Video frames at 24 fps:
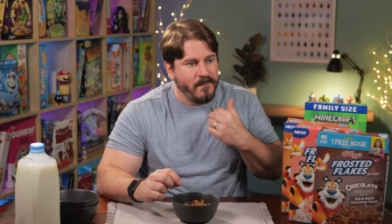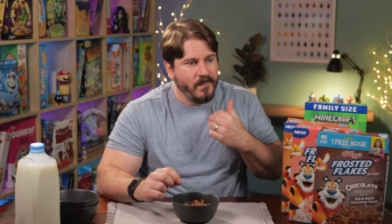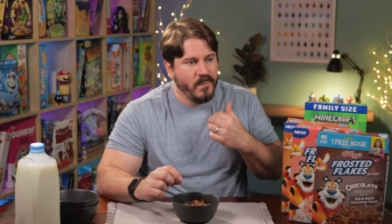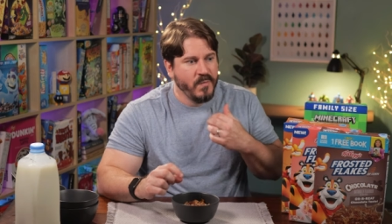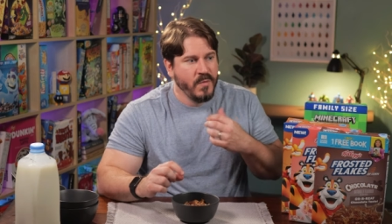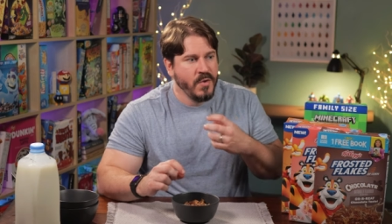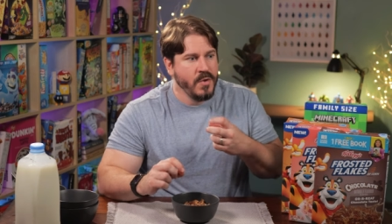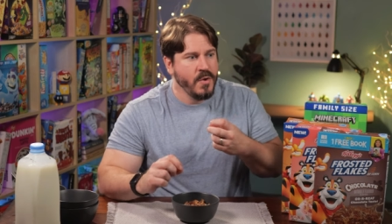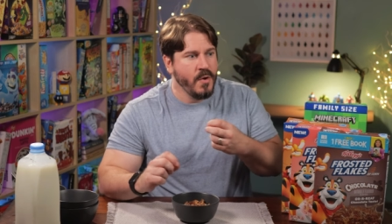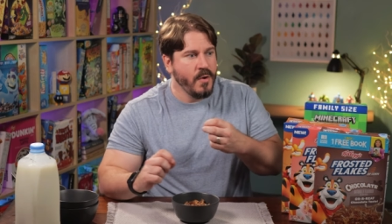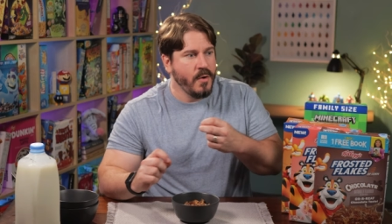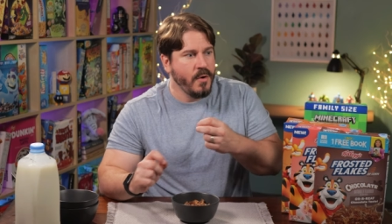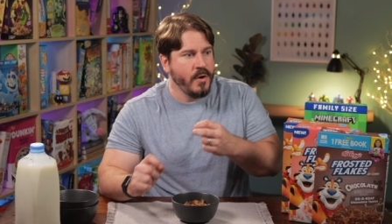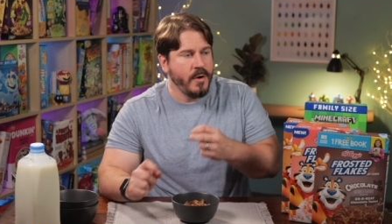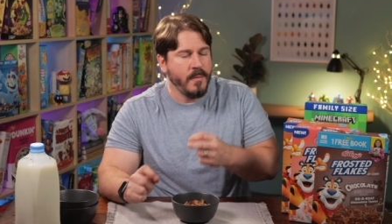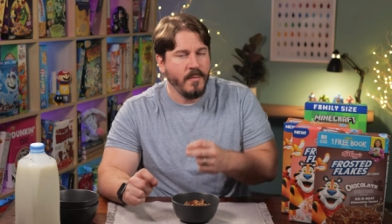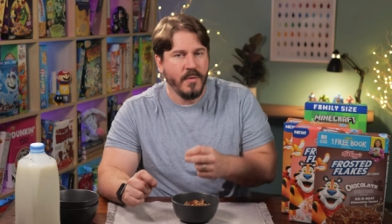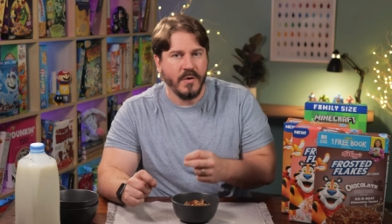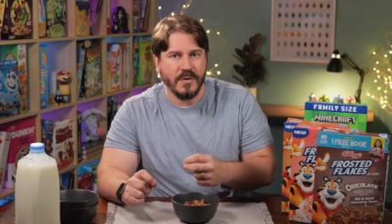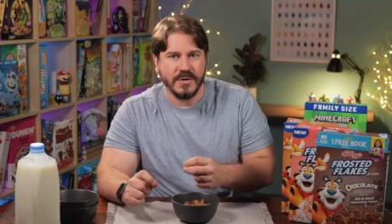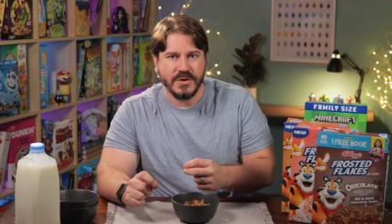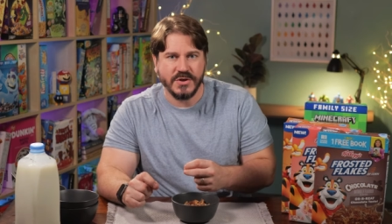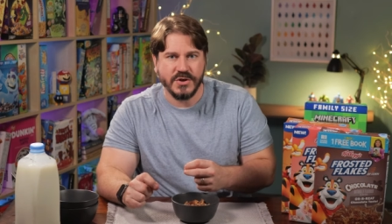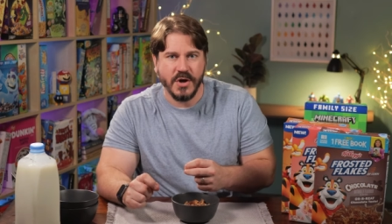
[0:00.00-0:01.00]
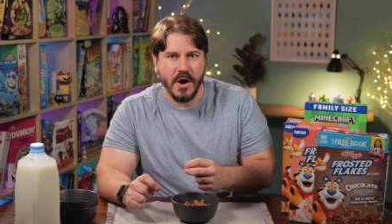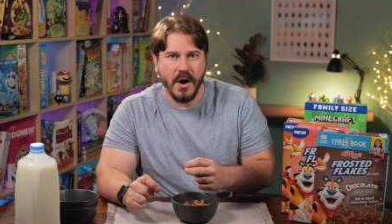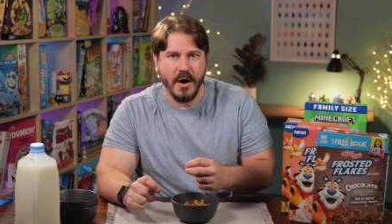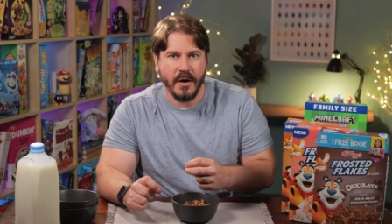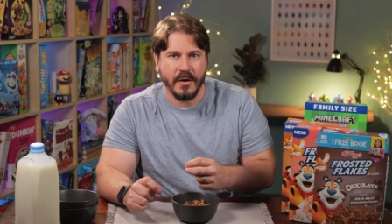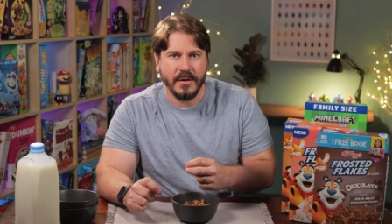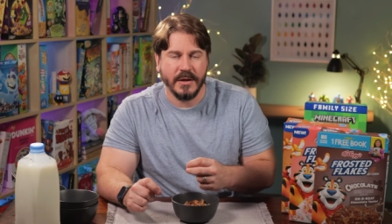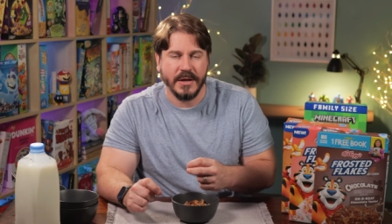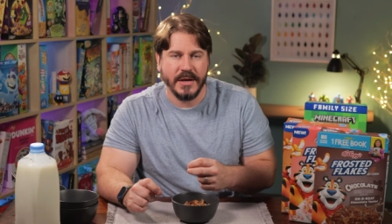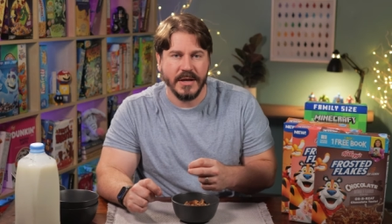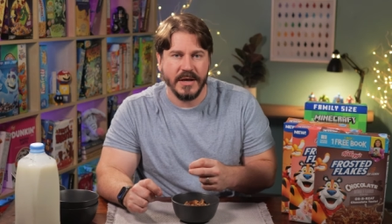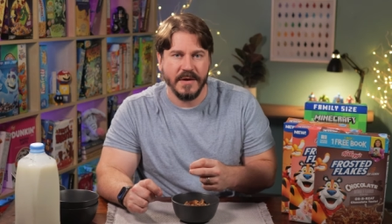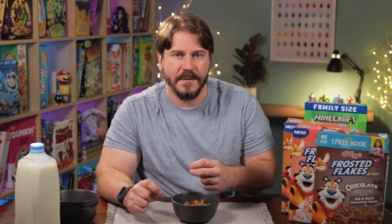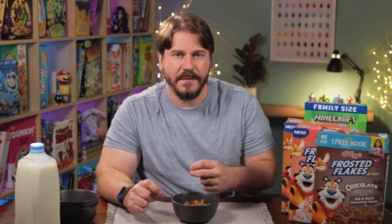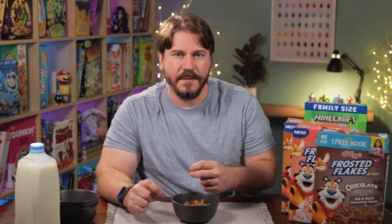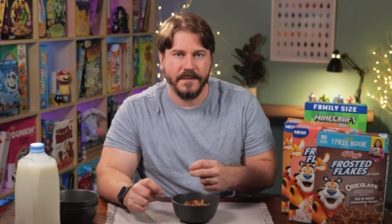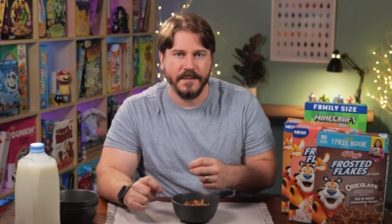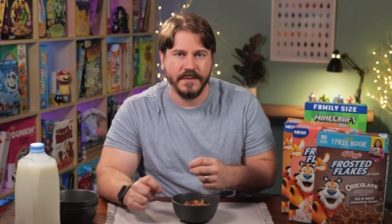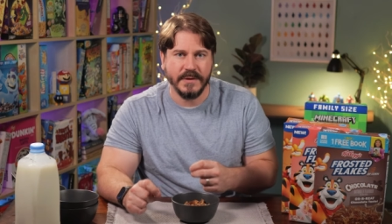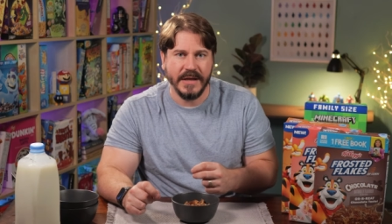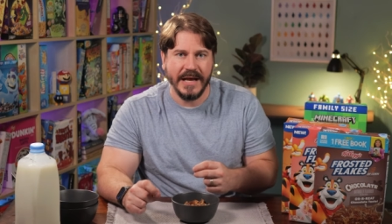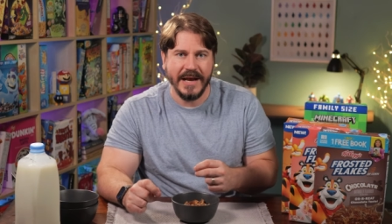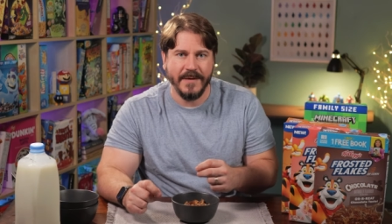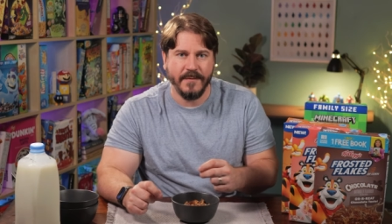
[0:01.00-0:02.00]
normal chocolatey
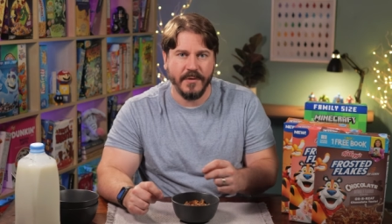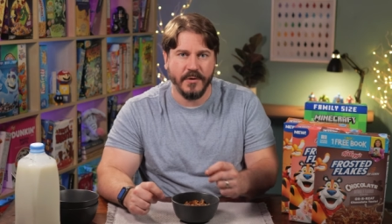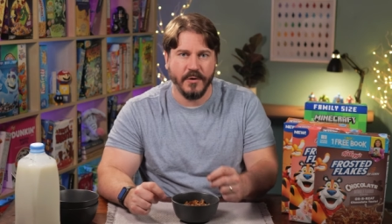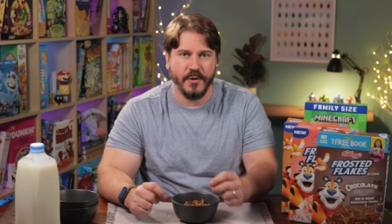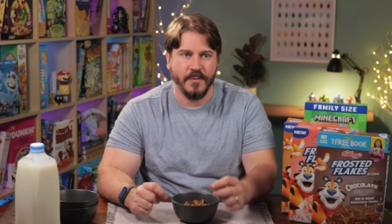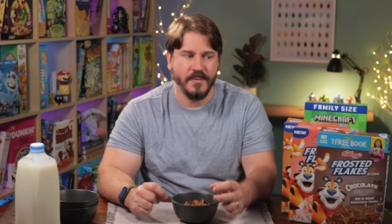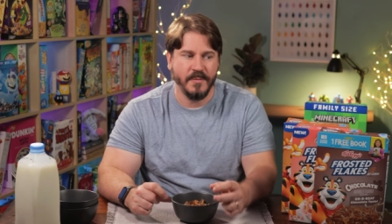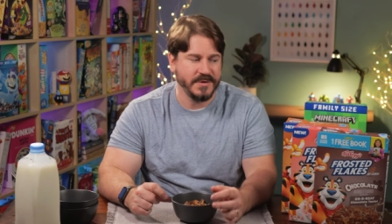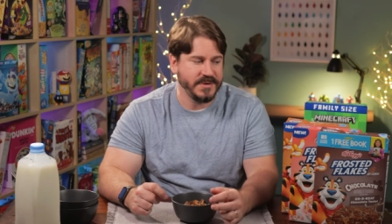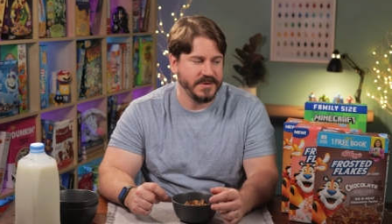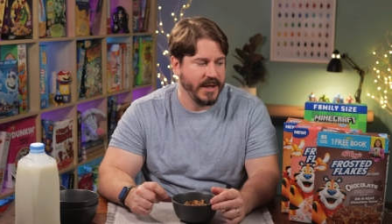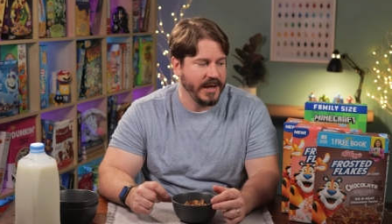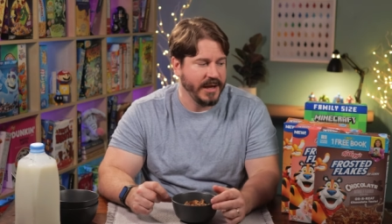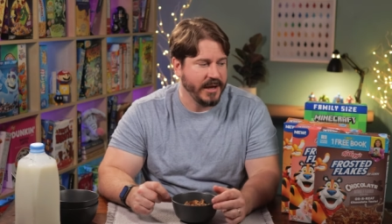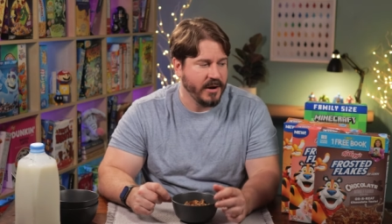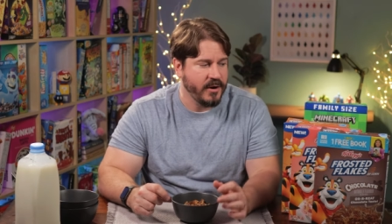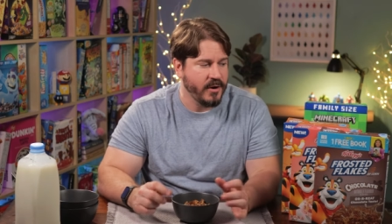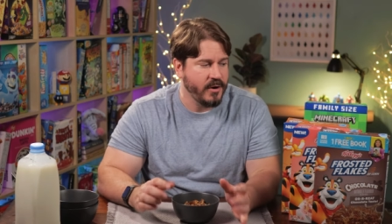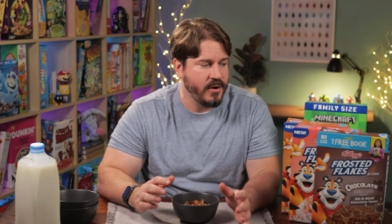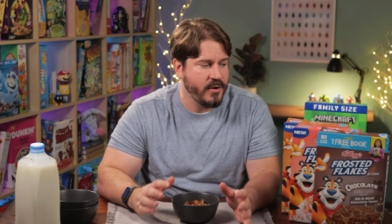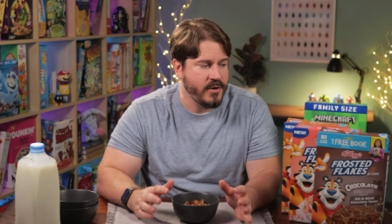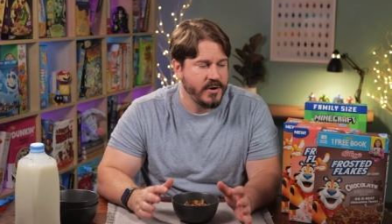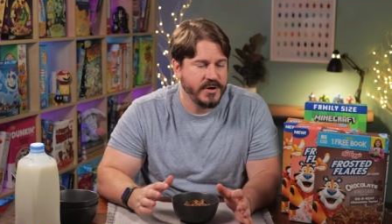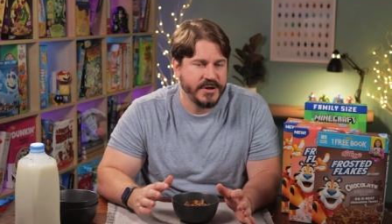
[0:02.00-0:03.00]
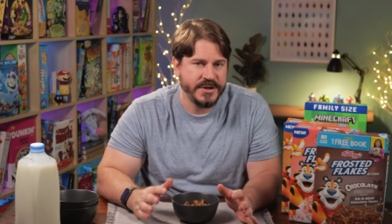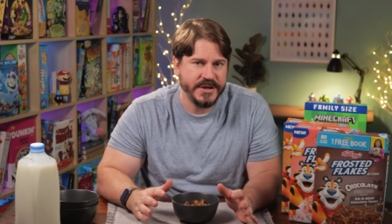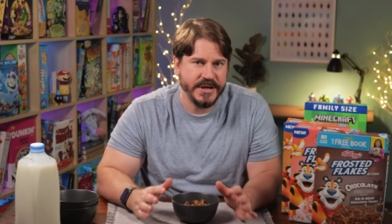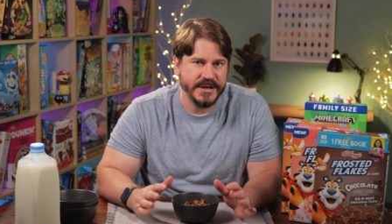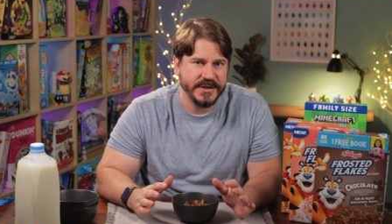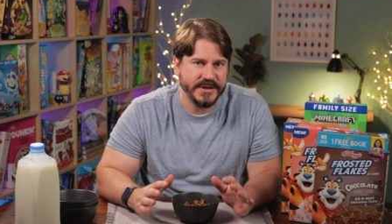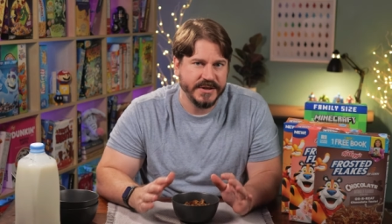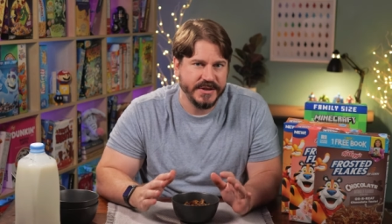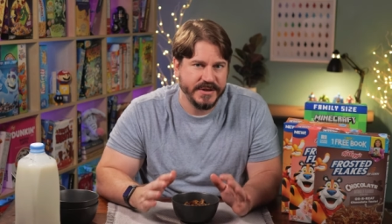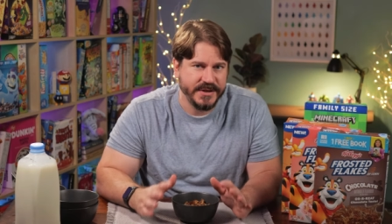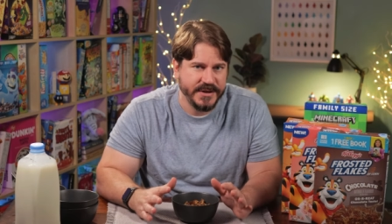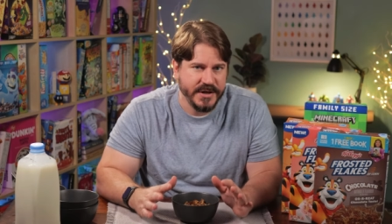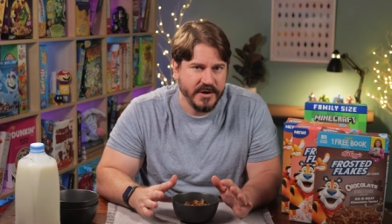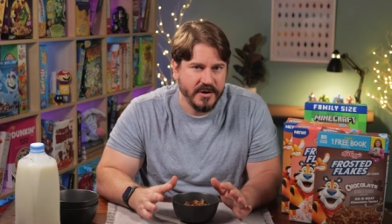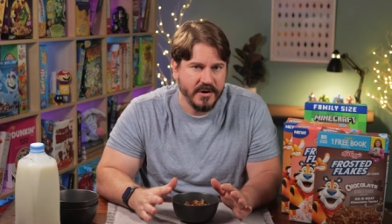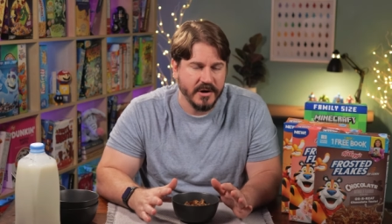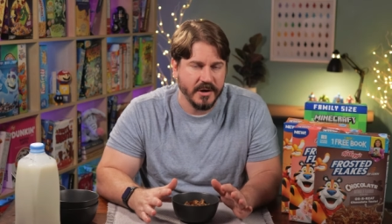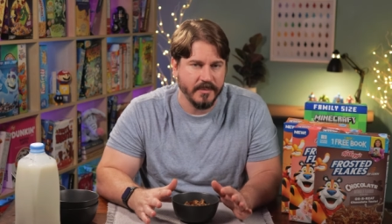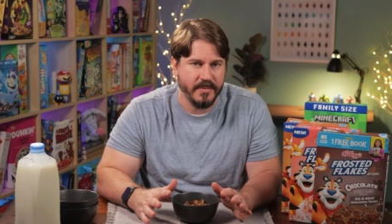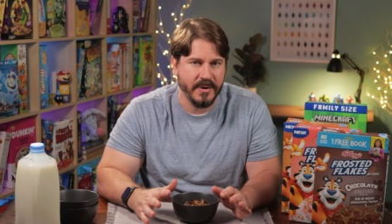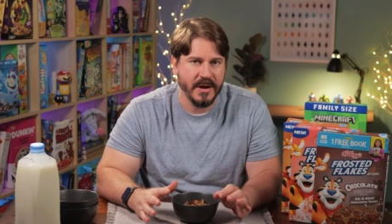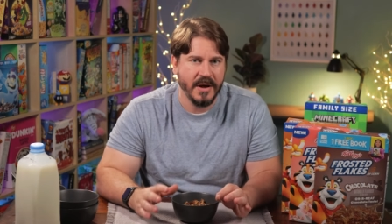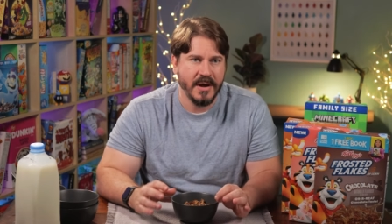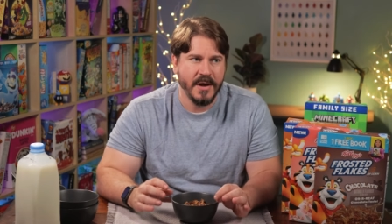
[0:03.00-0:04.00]
flavored, almost like a Hershey
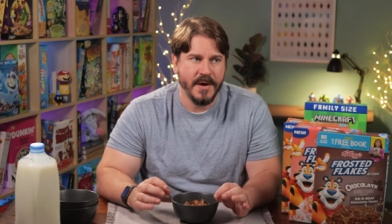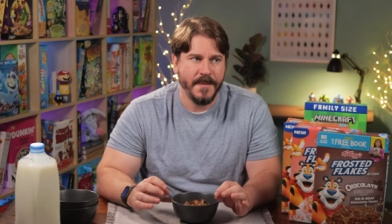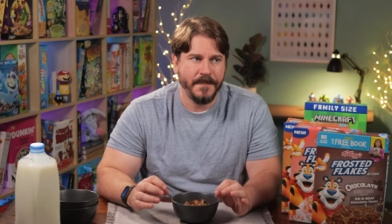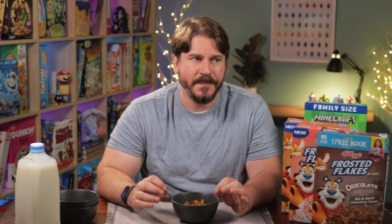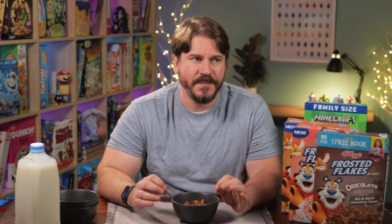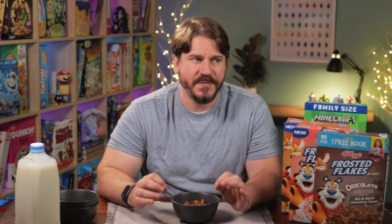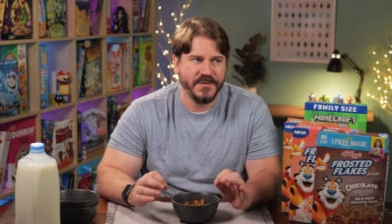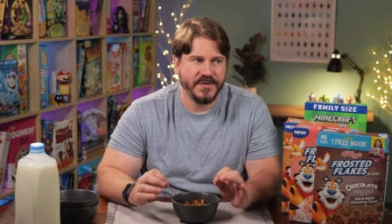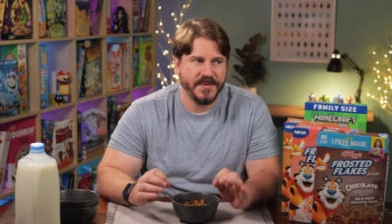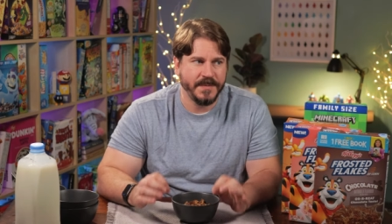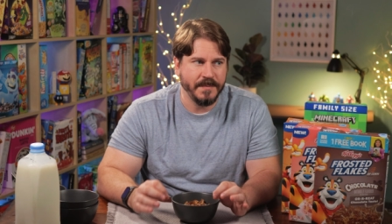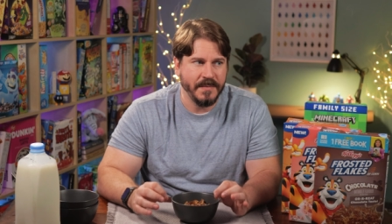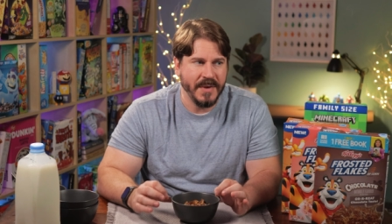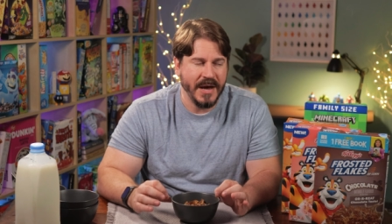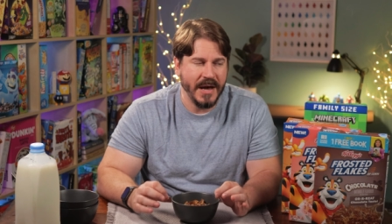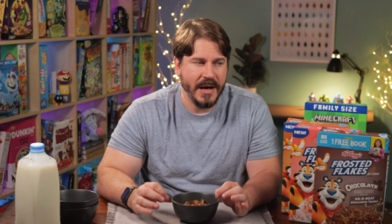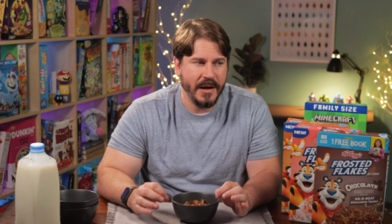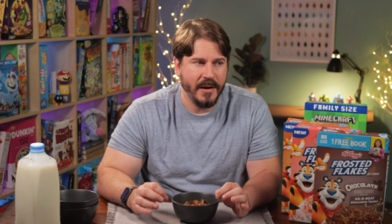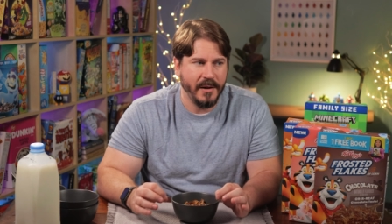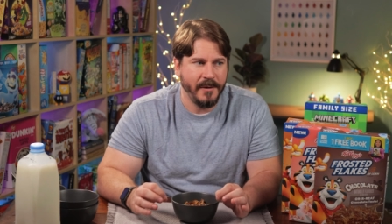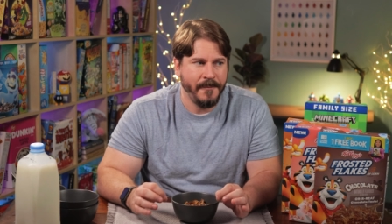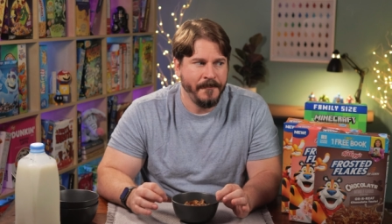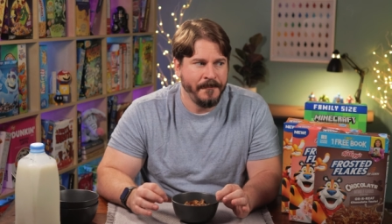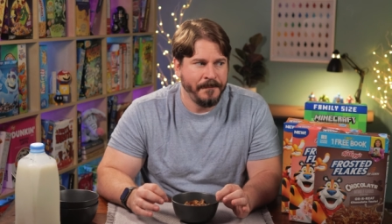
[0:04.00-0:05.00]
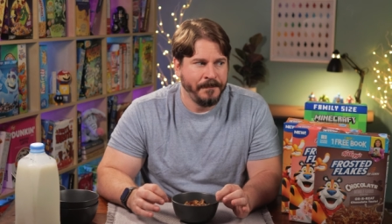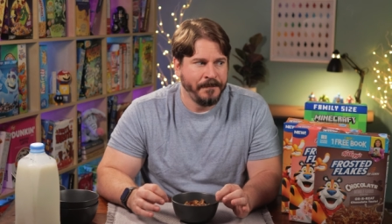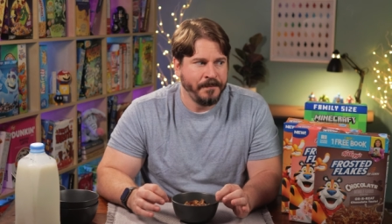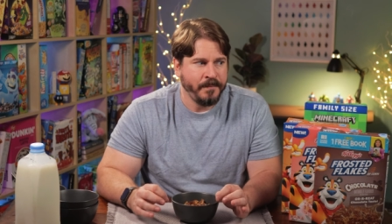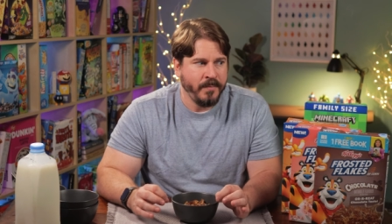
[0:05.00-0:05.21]
syrup smell